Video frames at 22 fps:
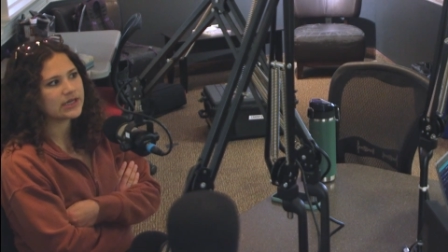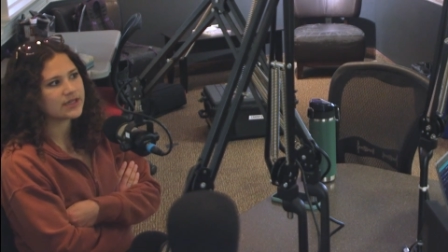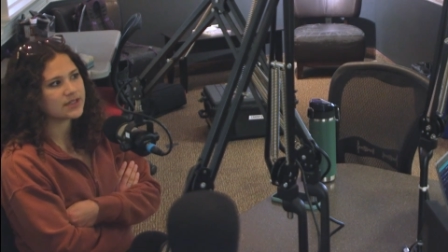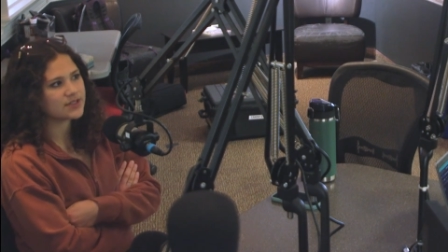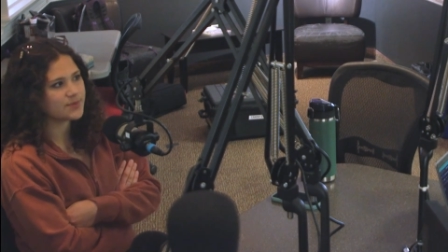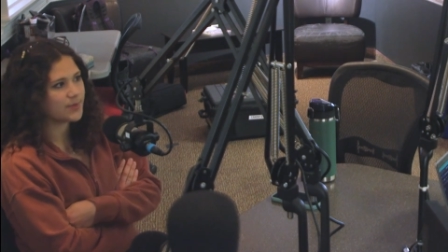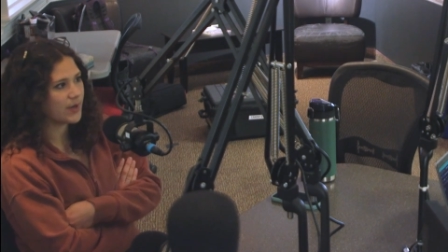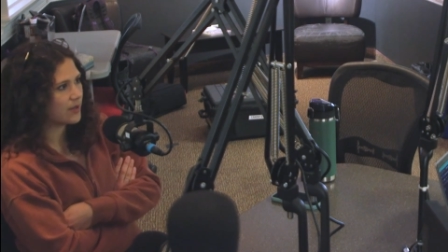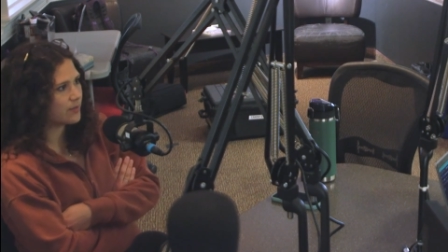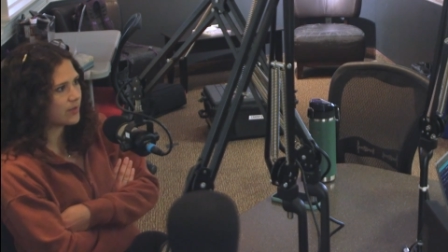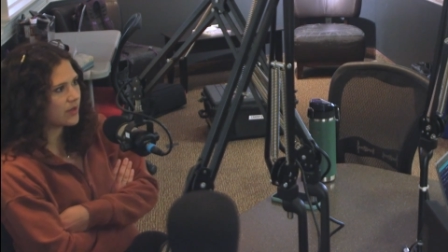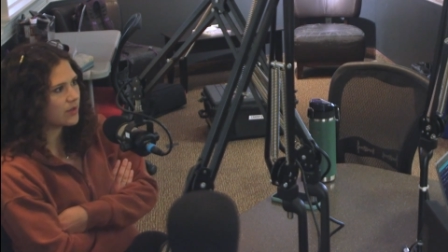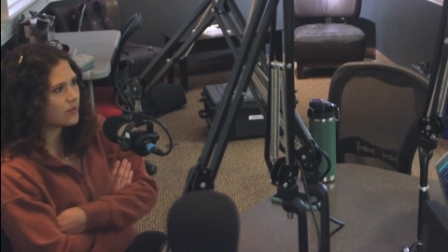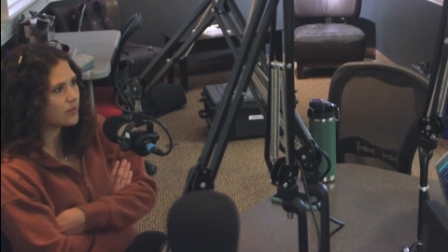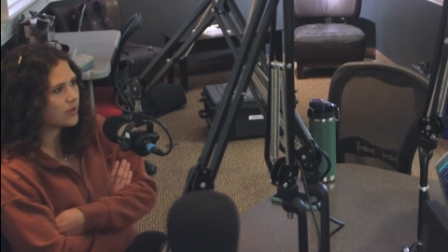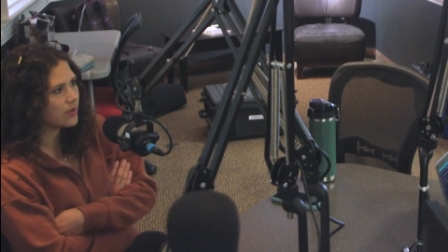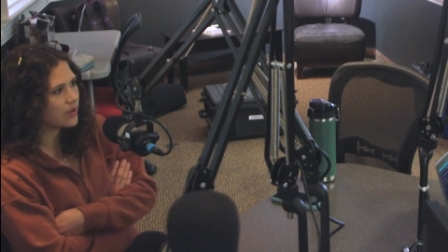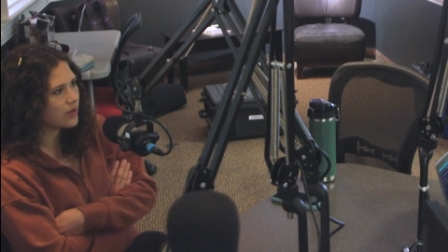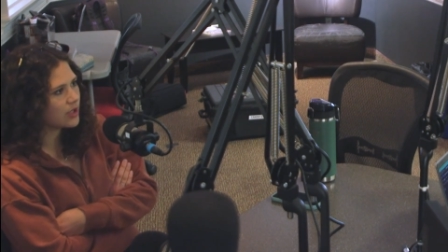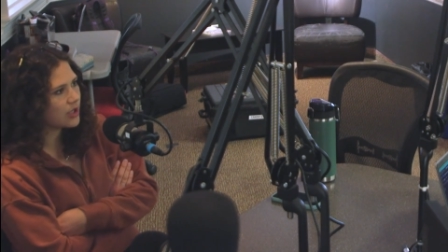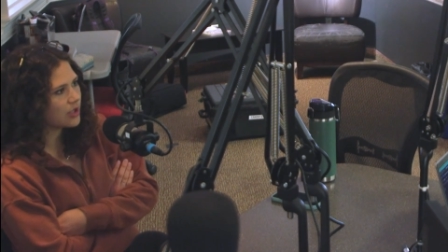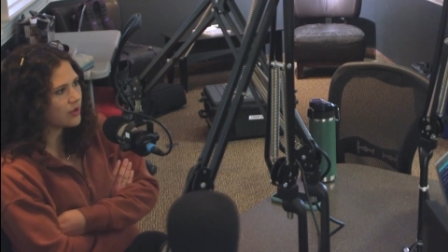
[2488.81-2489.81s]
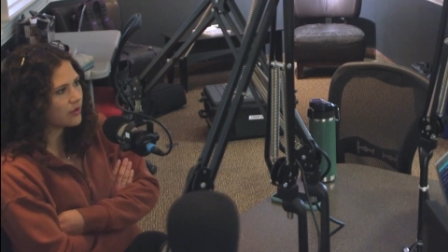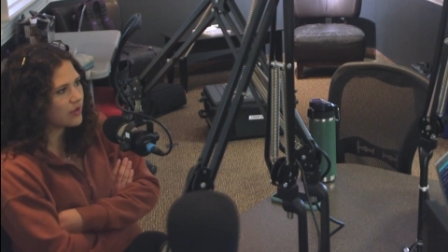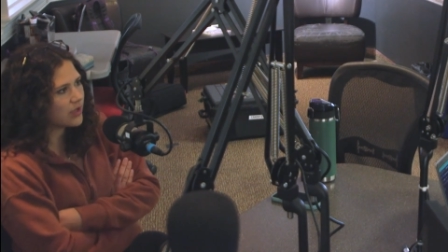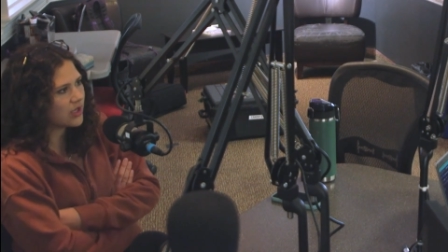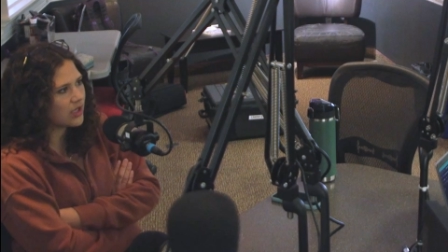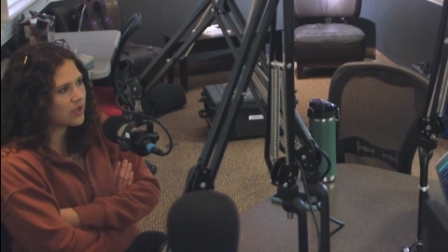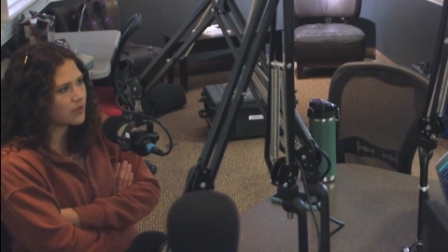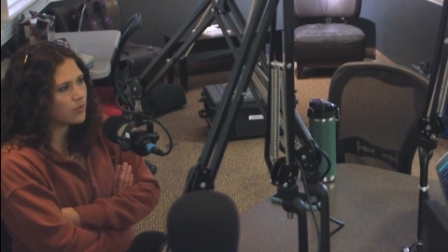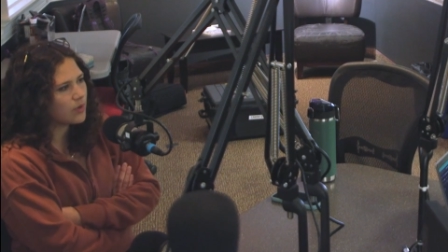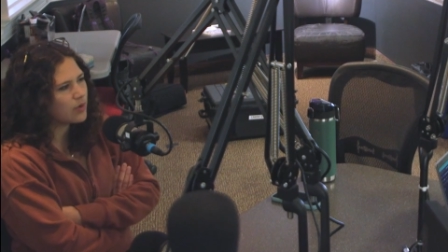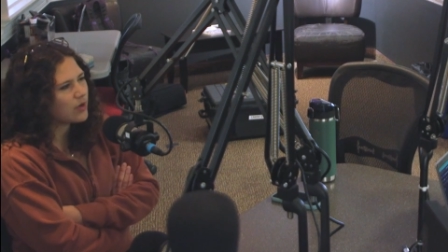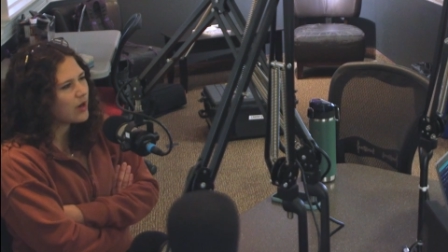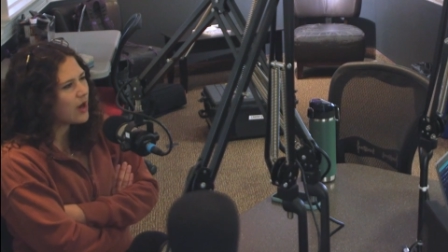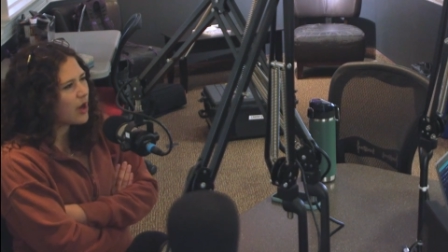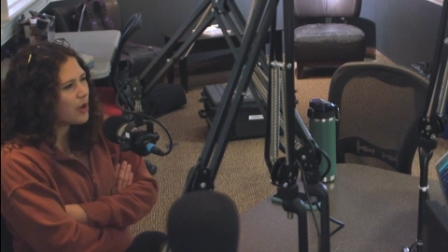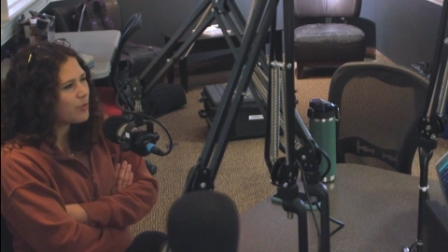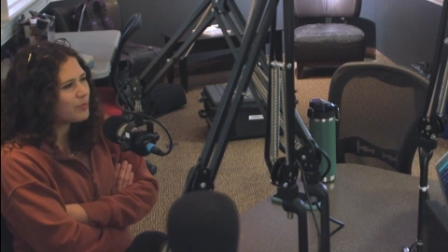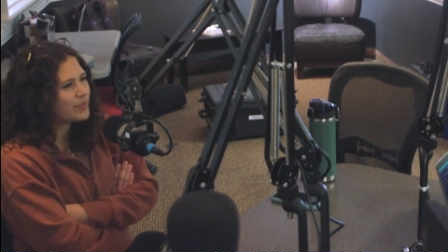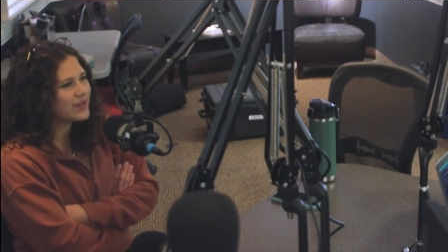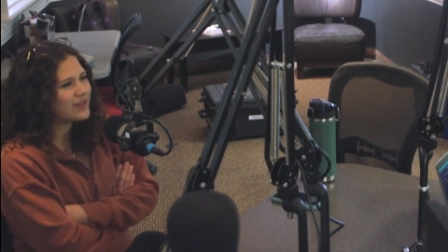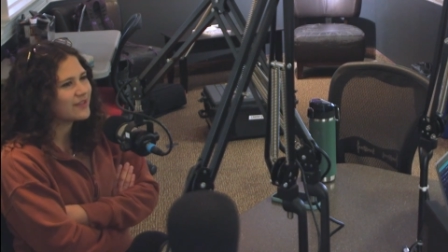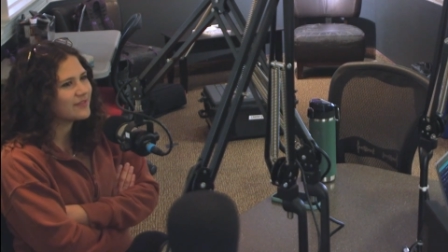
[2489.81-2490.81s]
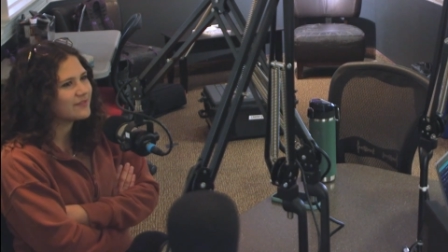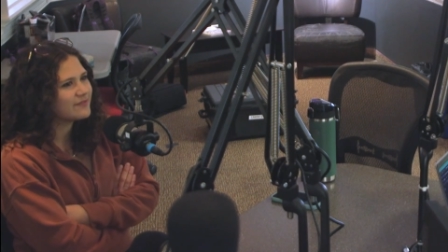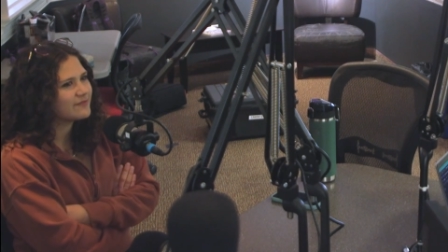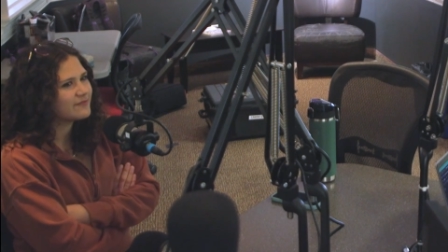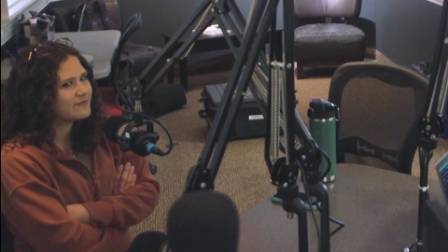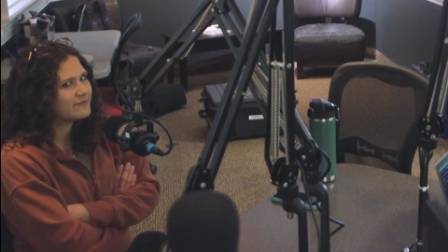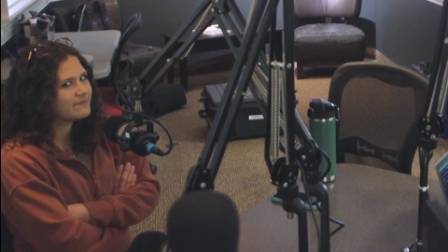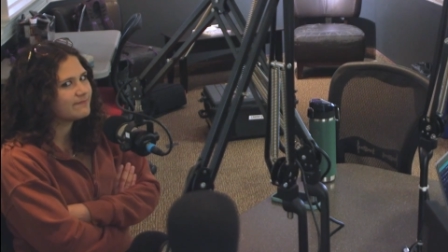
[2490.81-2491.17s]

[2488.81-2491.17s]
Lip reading: experiment we were doing, and we were helping